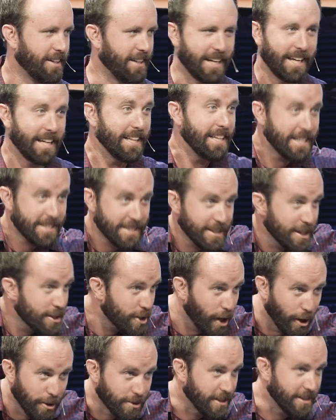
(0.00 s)
Like at least in the
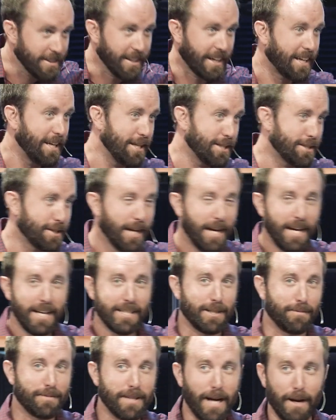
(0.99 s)
chosen, like he's
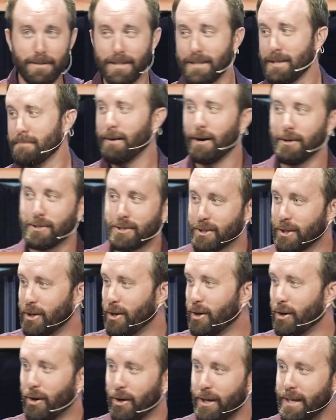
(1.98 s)
sometimes he's
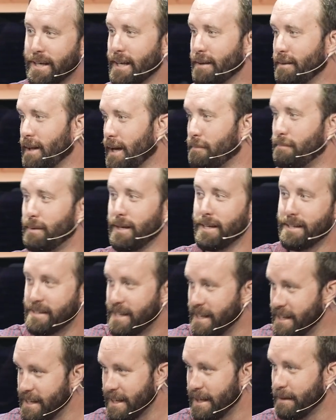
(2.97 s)
emotional. He can like be
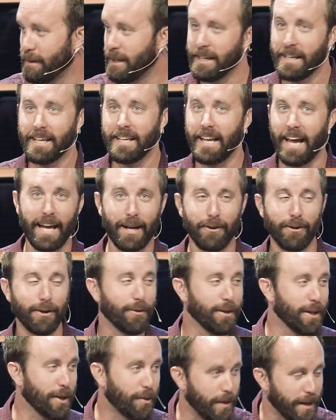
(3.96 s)
he, he can get angry
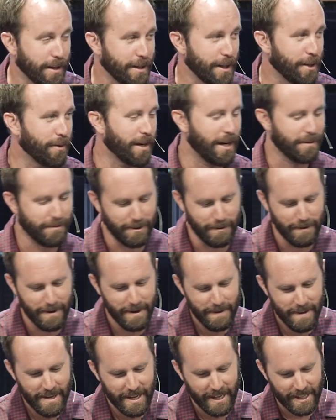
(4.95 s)
really quickly, whatever.
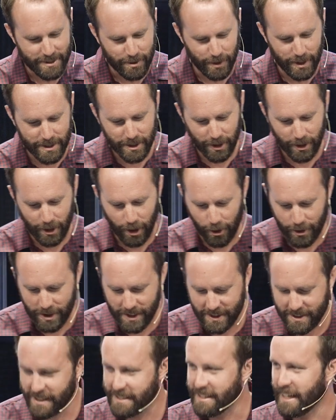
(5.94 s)
And so he's all, all
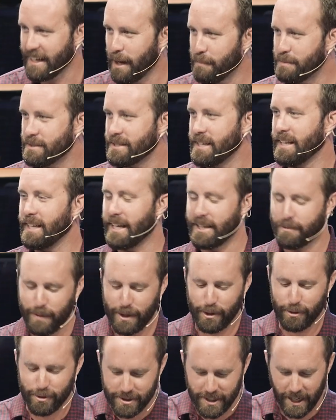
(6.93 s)
these he's like upset. Like
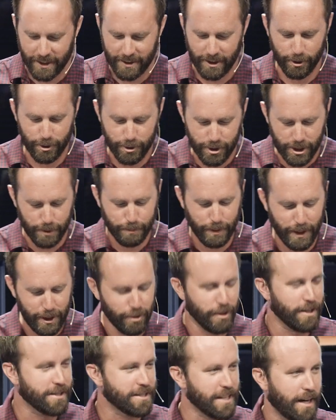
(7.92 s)
Peter's not G,
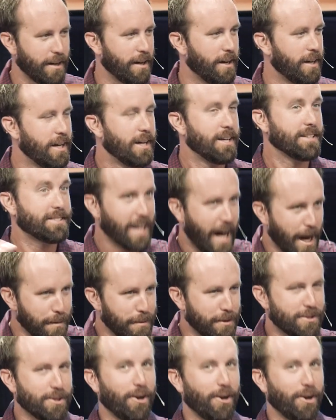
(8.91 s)
Peter is not Simon.